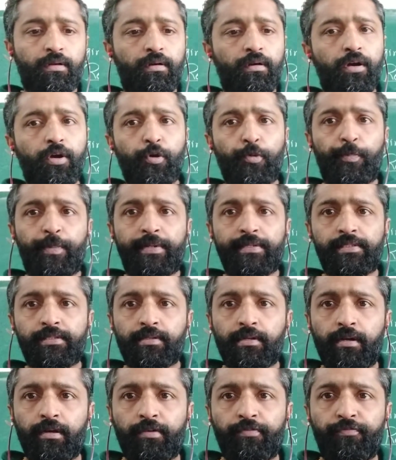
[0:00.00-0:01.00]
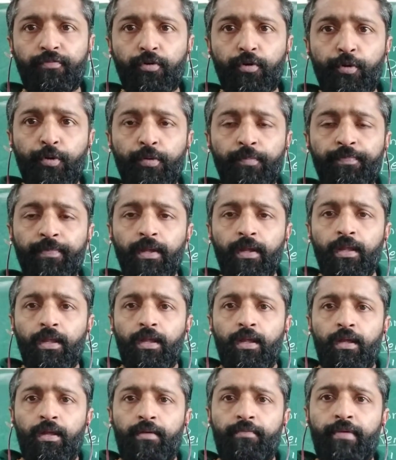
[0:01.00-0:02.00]
I hope it is clear for
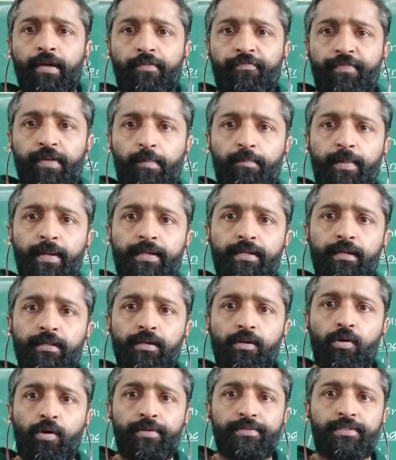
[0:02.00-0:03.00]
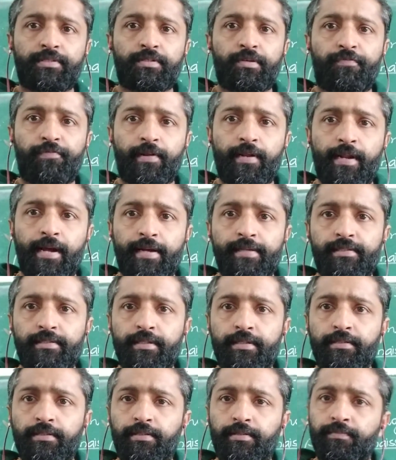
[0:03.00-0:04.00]
you. We have completed the causes of
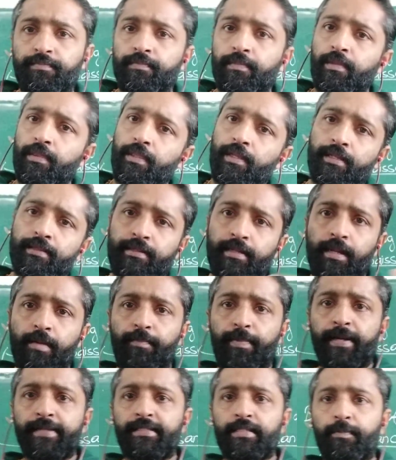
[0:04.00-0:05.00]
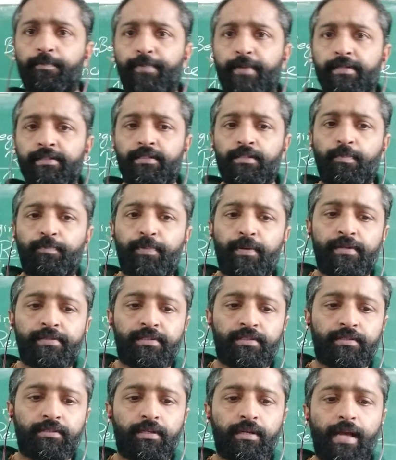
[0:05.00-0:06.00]
Renaissance, the three basic
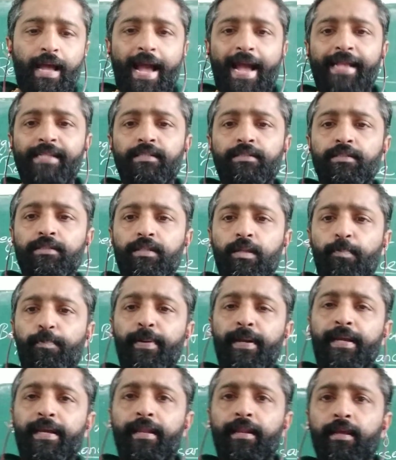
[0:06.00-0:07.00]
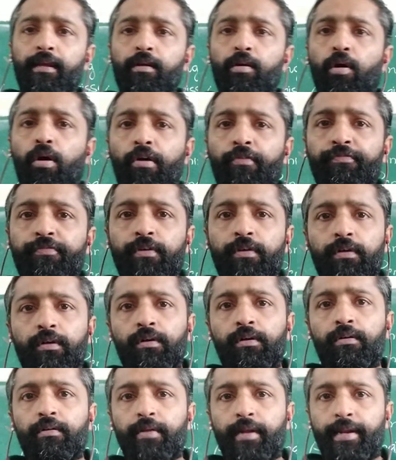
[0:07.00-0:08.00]
principles, and the beginning
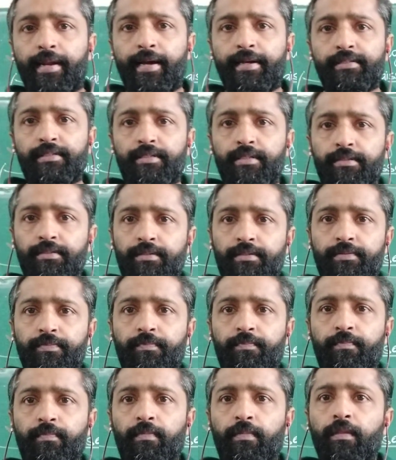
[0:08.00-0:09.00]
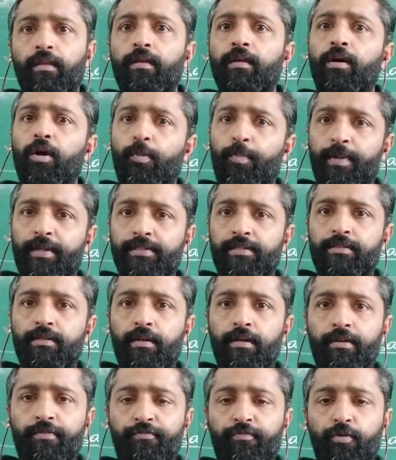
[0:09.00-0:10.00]
of Renaissance. I hope it is
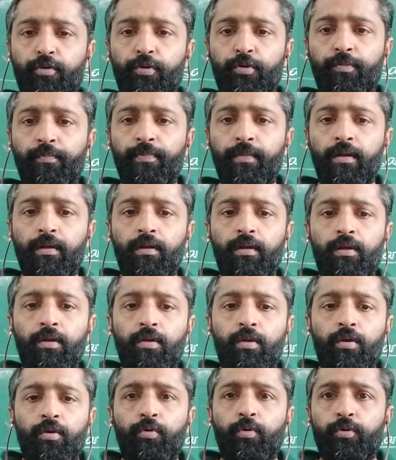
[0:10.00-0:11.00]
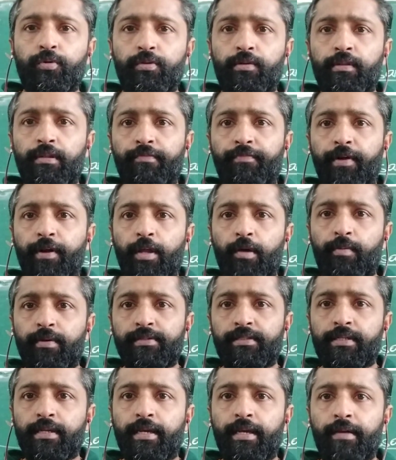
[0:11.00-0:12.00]
clear for you. Go through the video
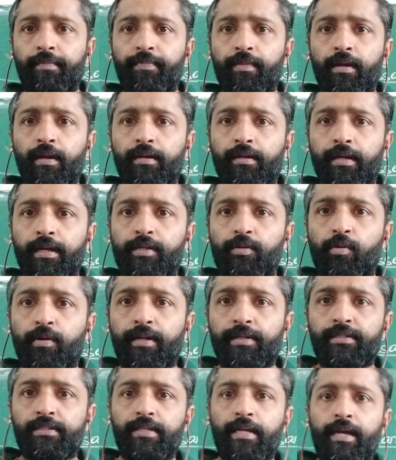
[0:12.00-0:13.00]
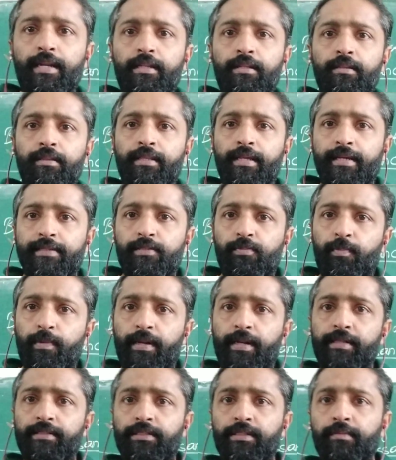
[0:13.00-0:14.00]
once again and try to understand the
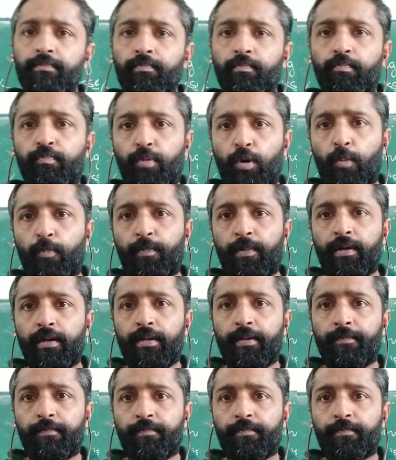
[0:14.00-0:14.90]
explanation properly.